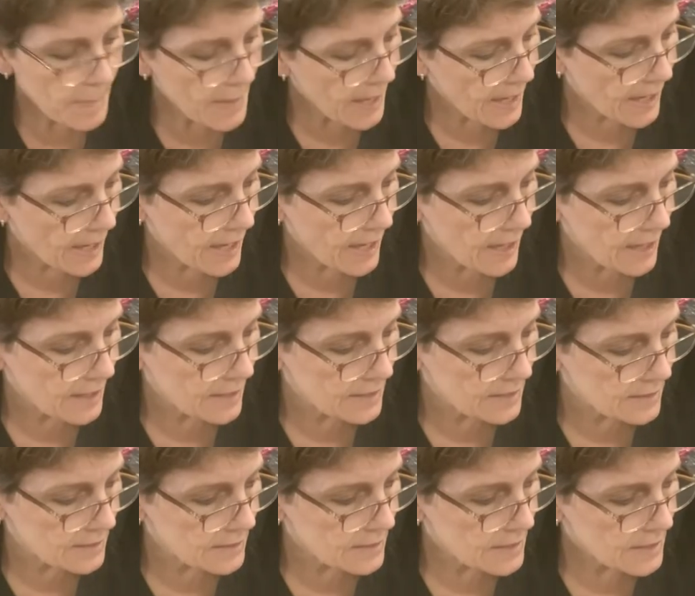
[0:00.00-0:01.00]

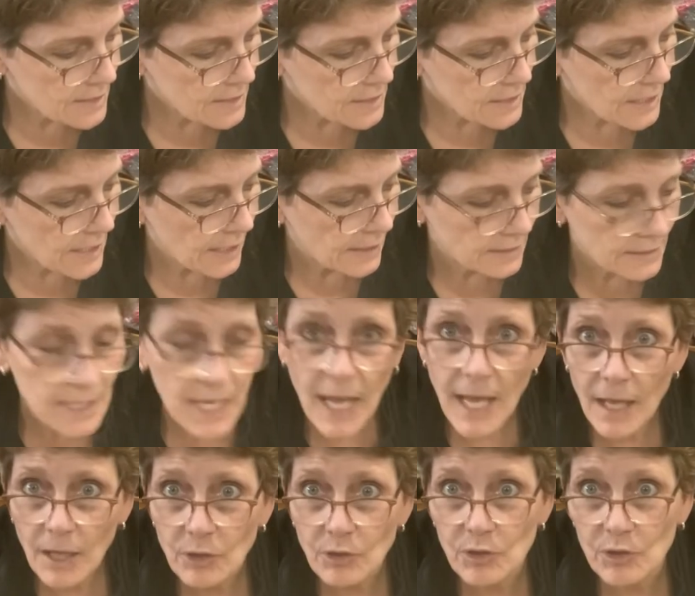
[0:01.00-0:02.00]
And I'll
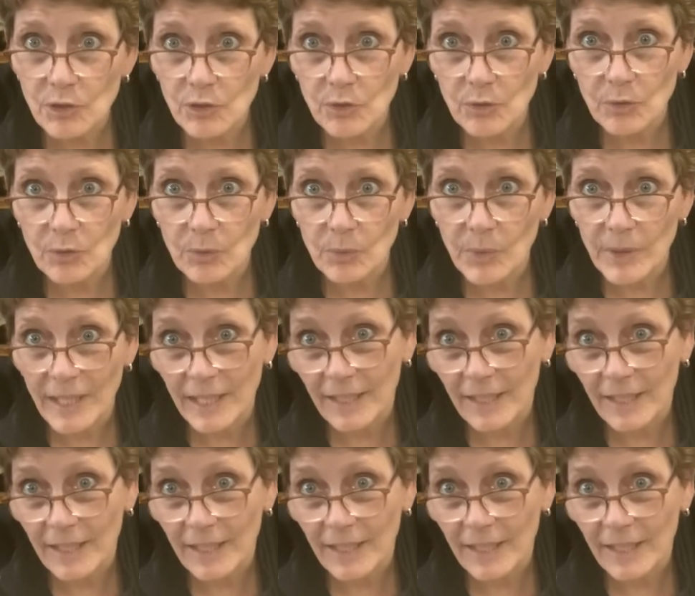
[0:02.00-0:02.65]
tell you when I